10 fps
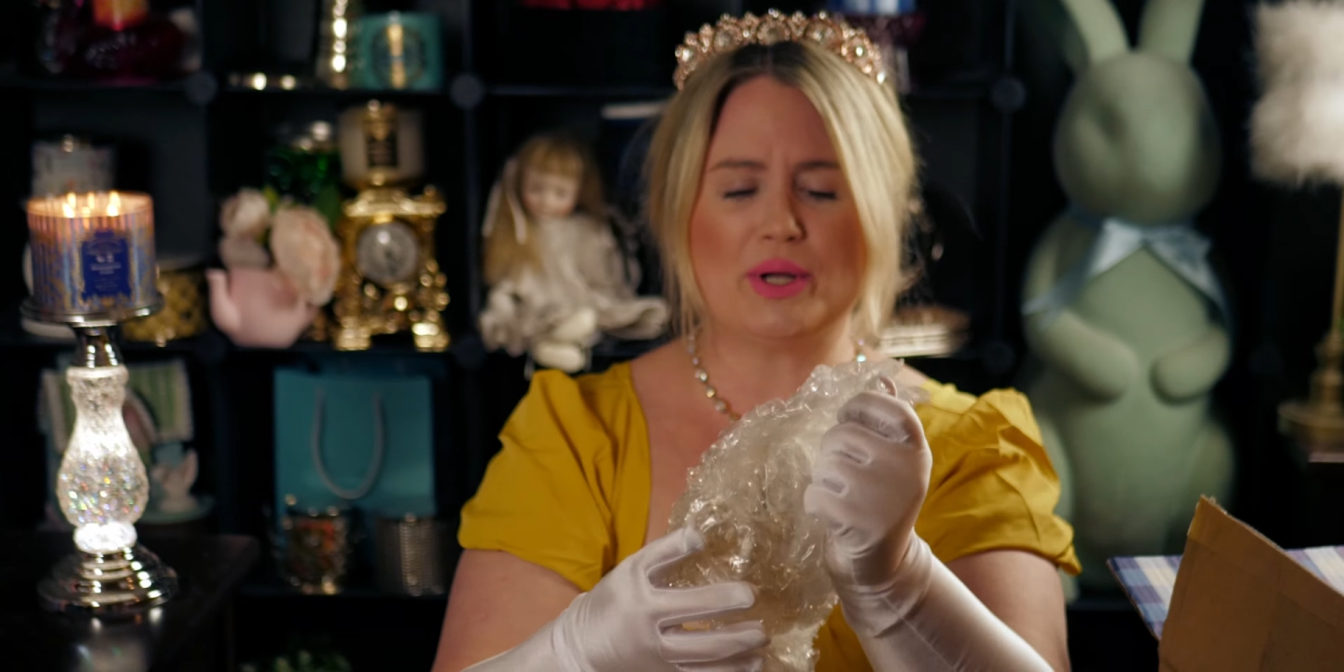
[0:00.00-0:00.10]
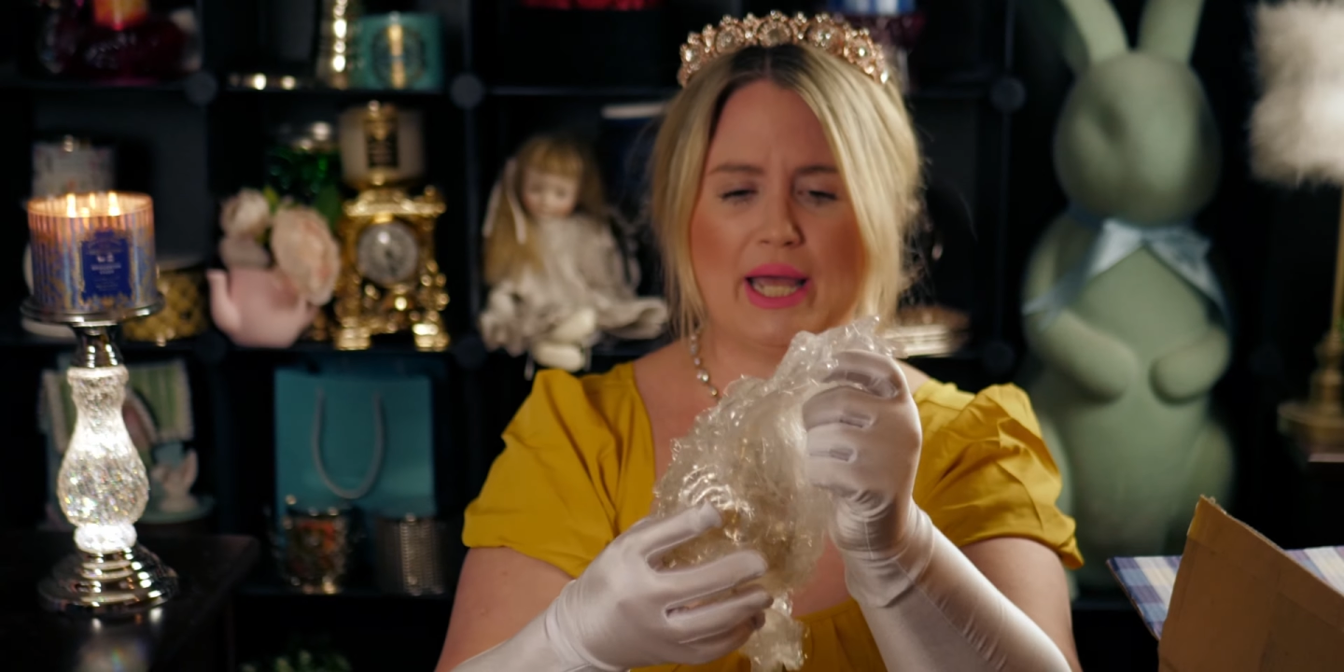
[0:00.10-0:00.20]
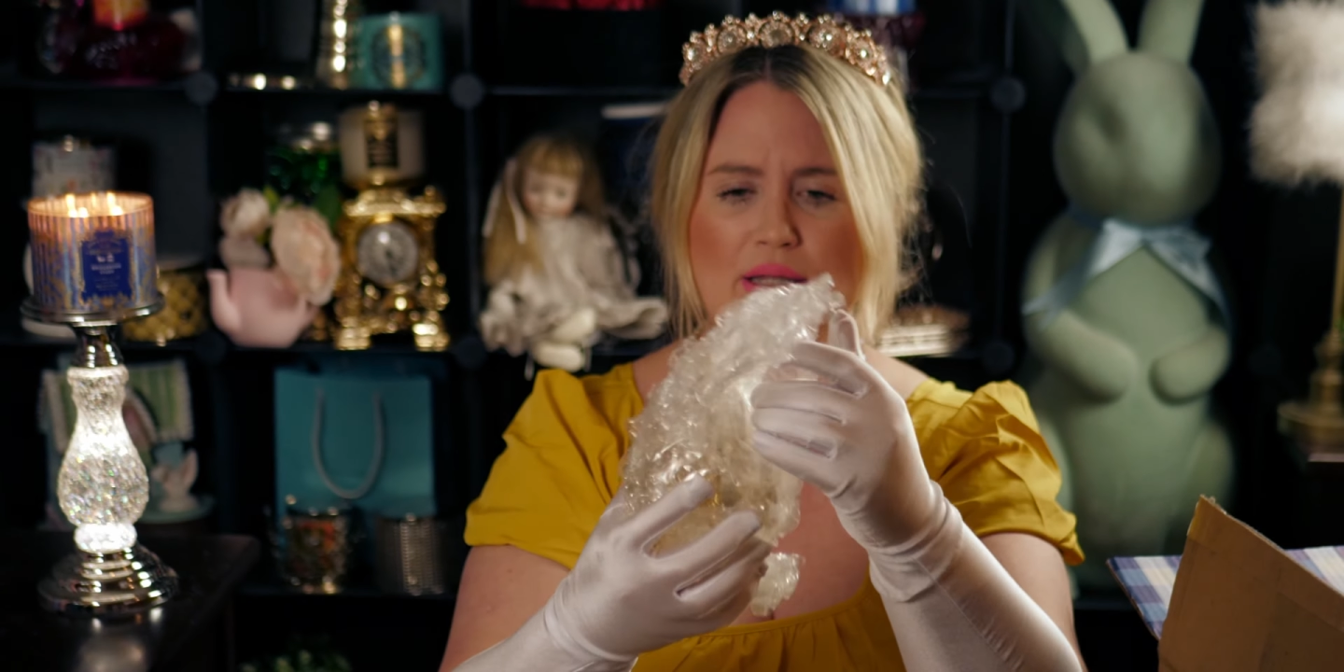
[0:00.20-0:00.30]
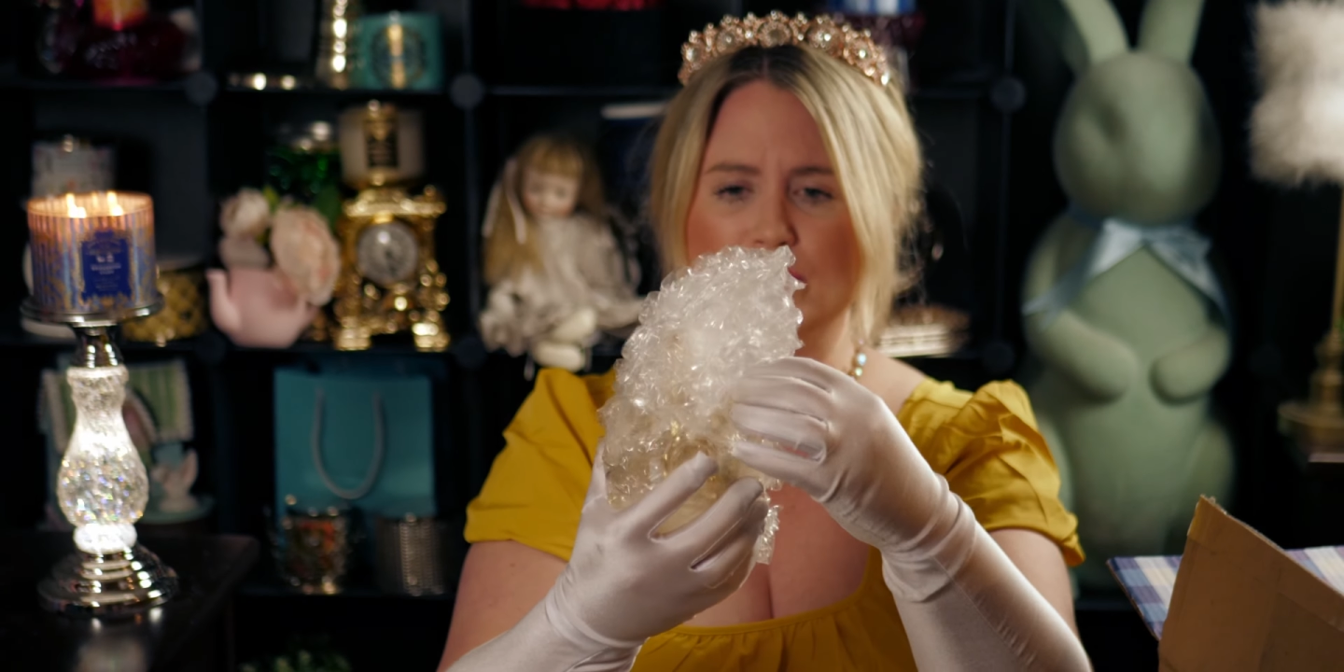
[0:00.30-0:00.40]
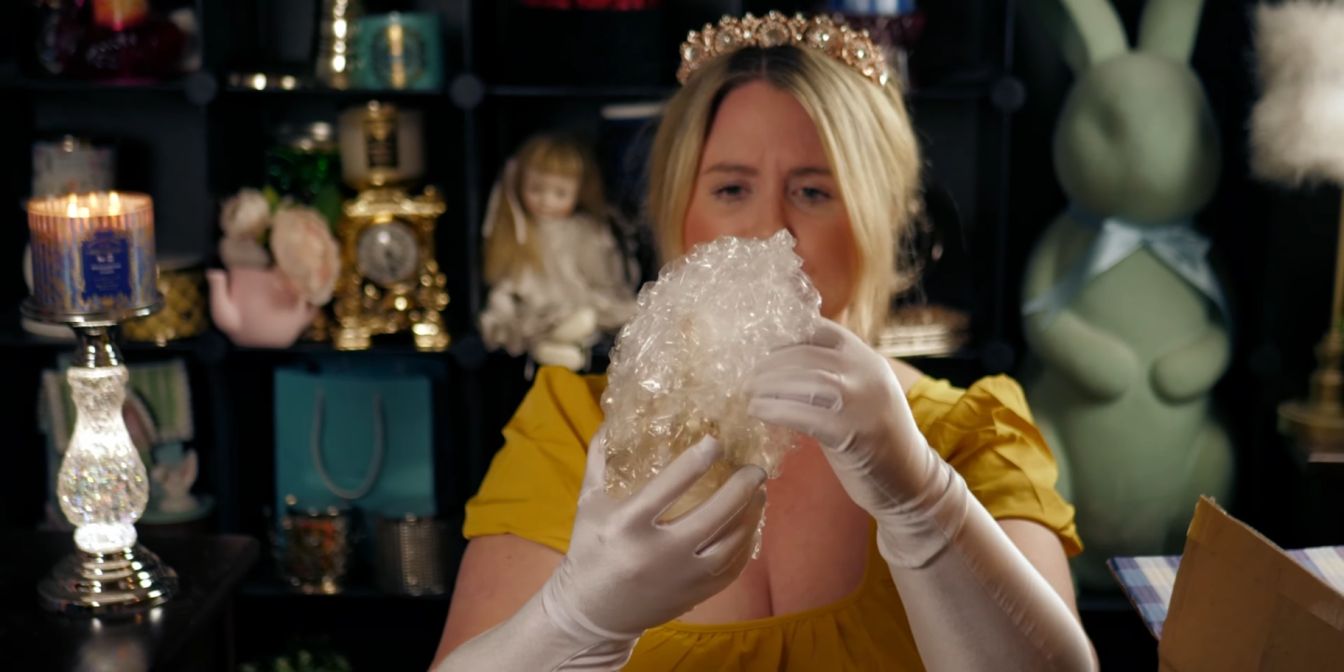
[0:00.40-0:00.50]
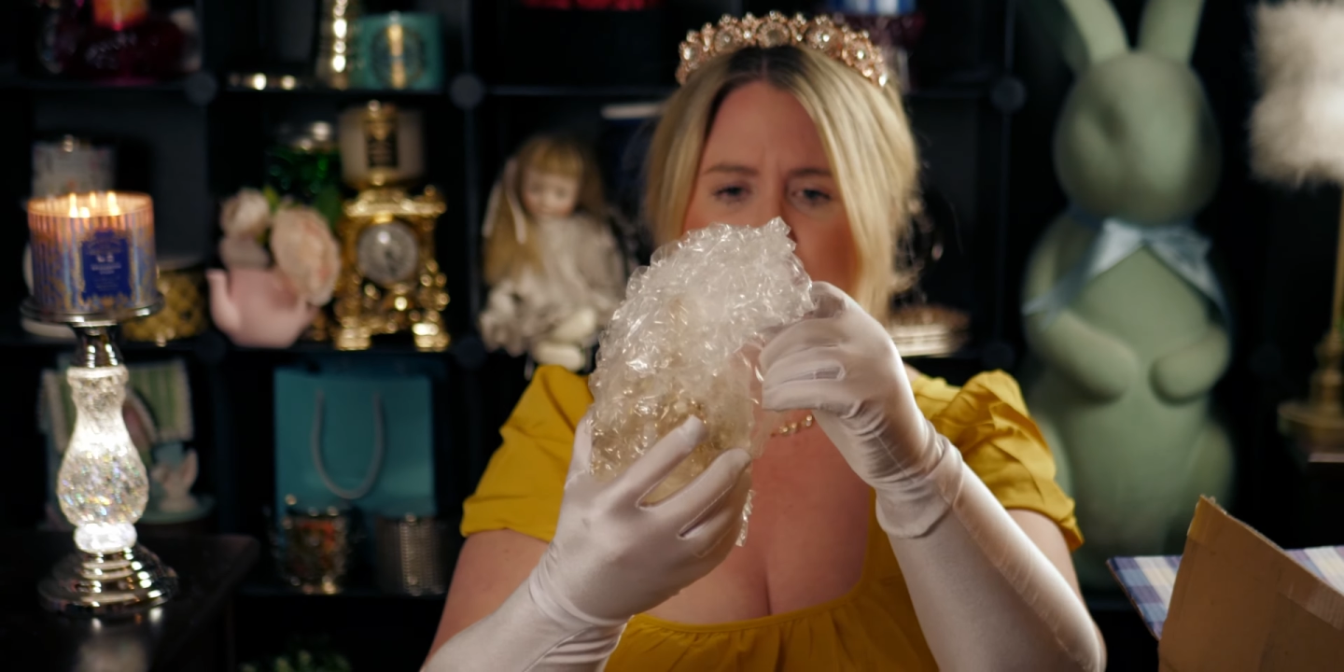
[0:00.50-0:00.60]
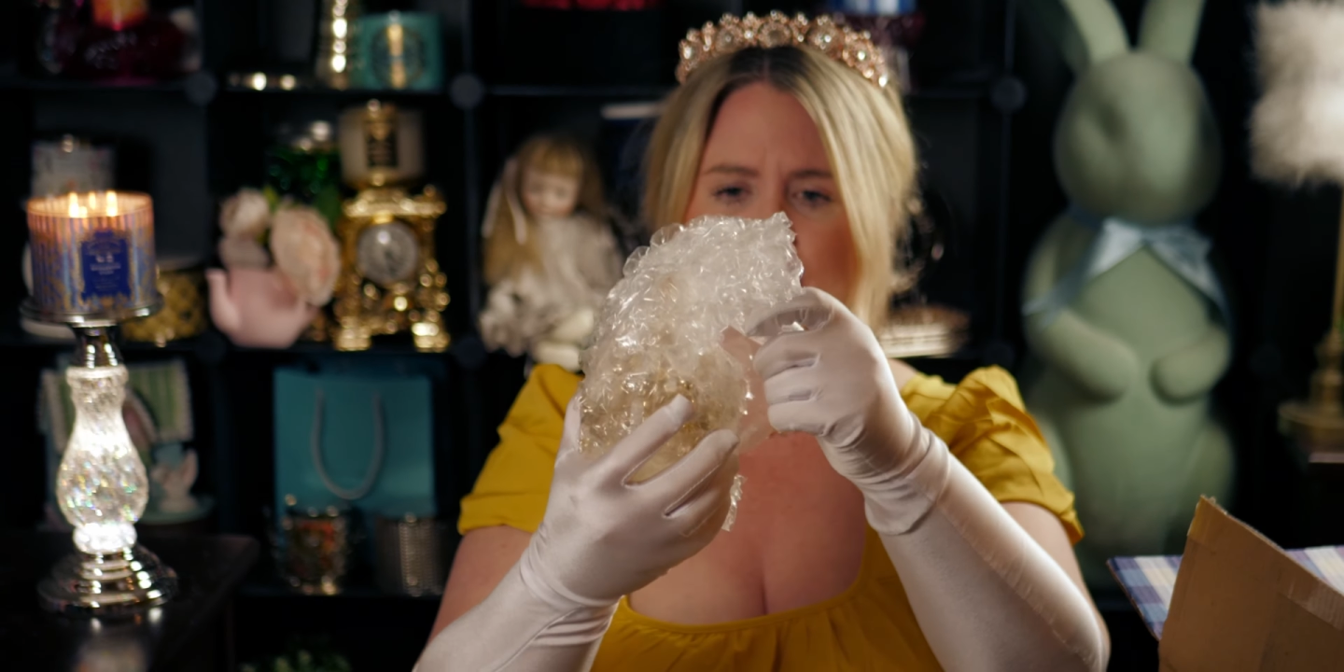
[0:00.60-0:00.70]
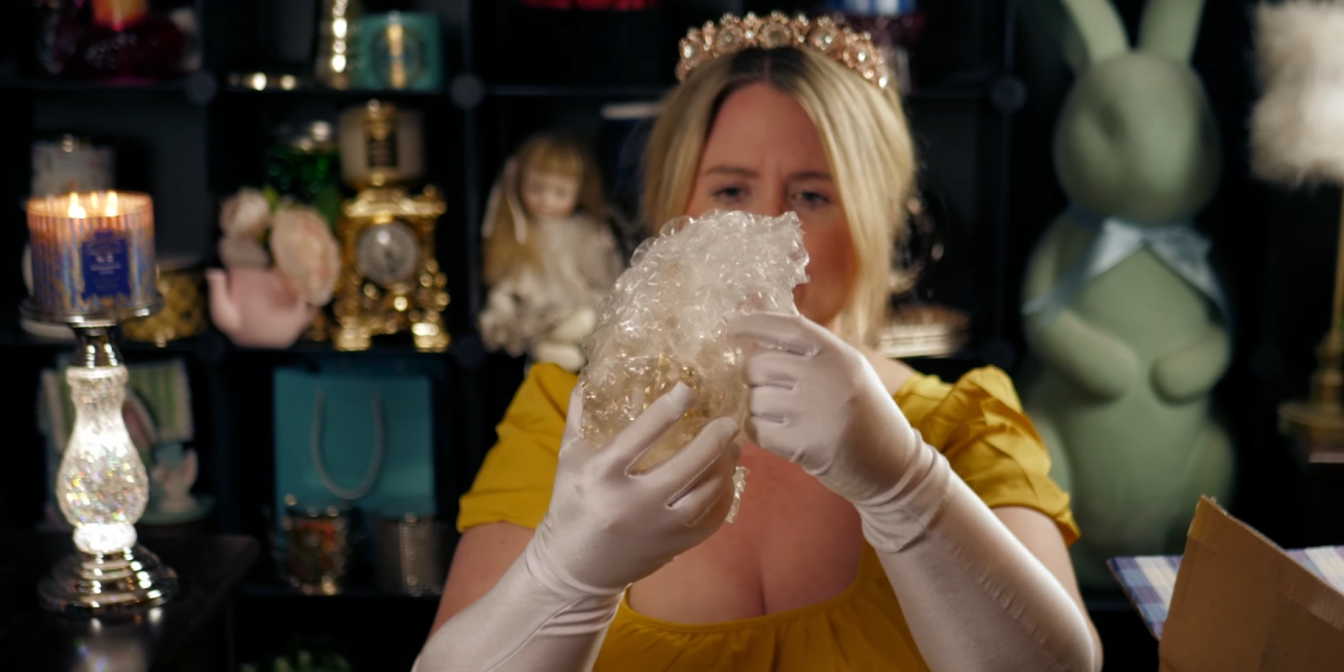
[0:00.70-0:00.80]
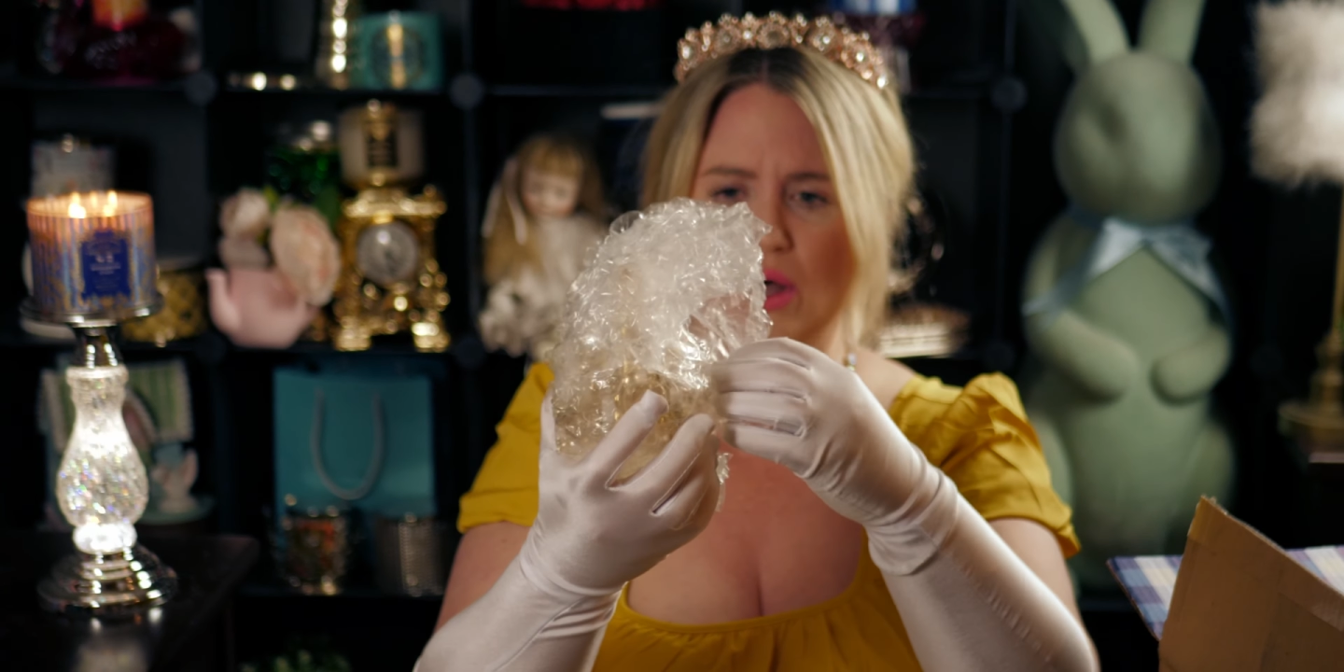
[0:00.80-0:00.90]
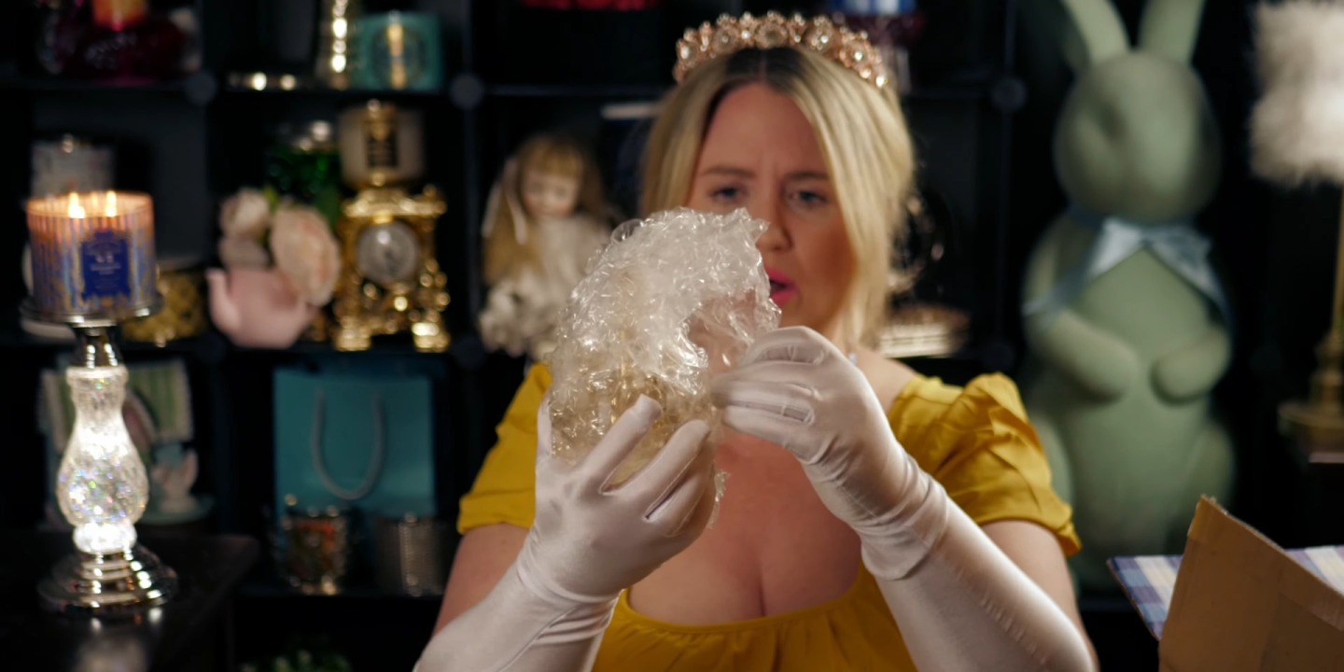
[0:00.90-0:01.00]
okay, it looks like
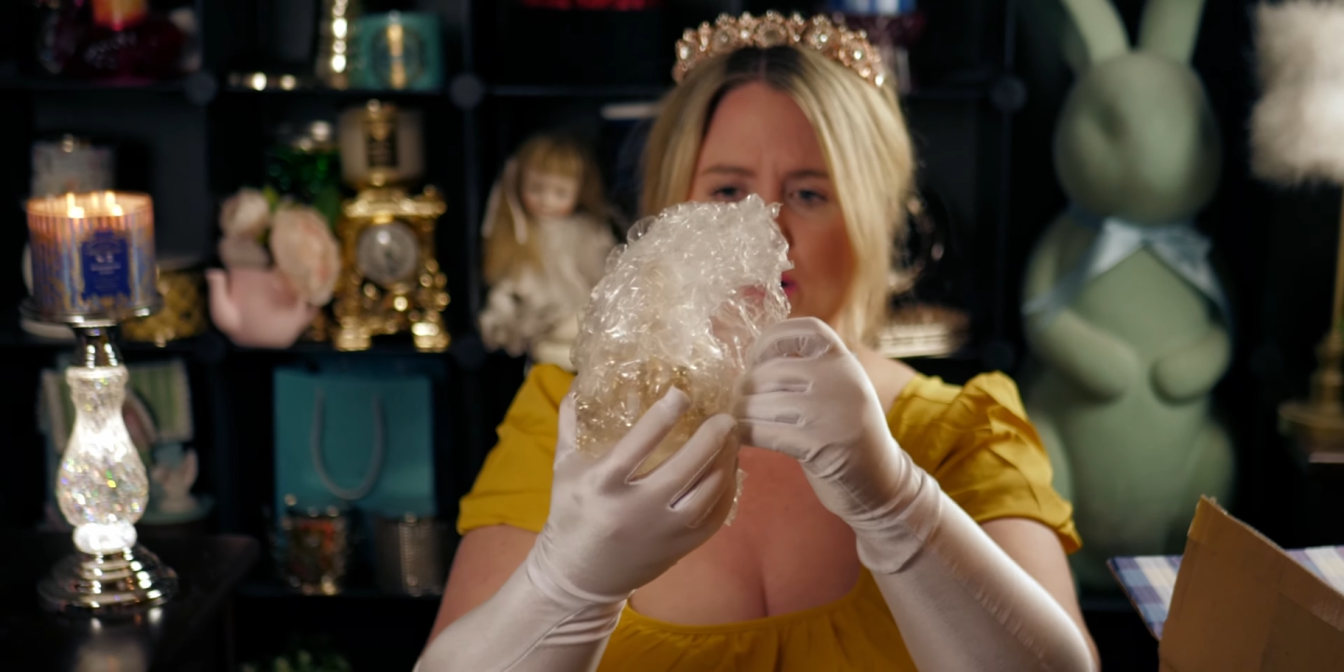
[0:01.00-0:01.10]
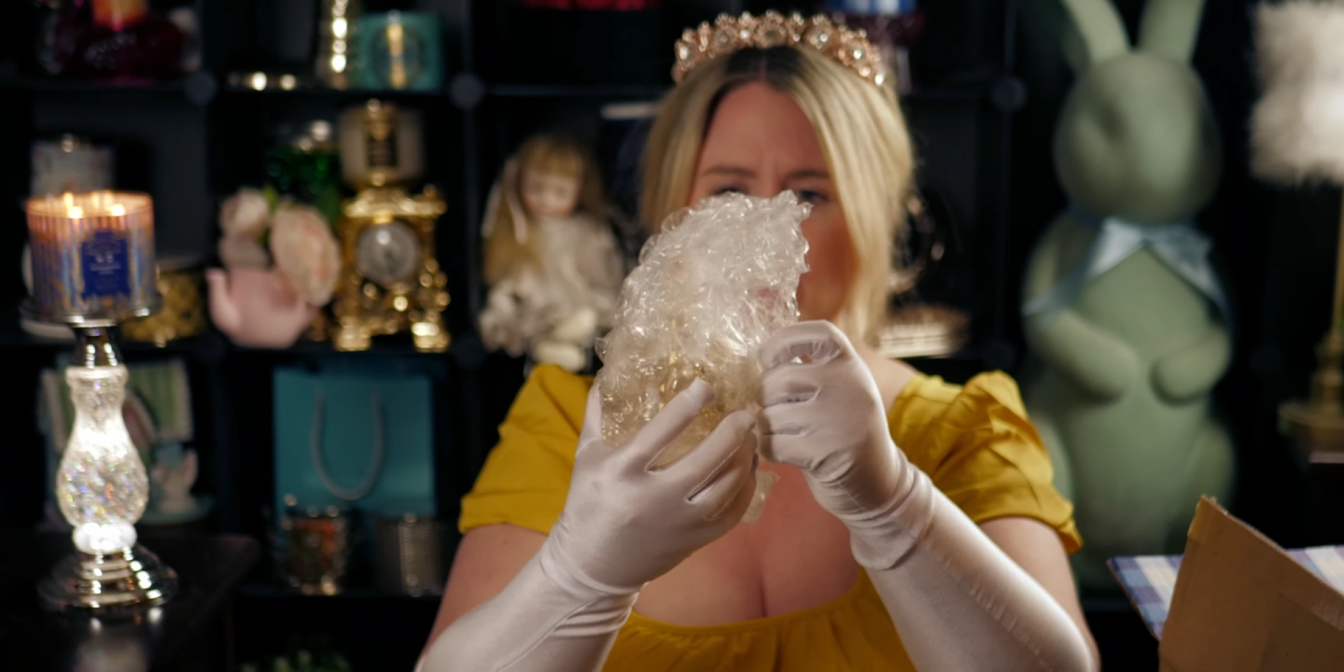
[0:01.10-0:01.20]
it's all,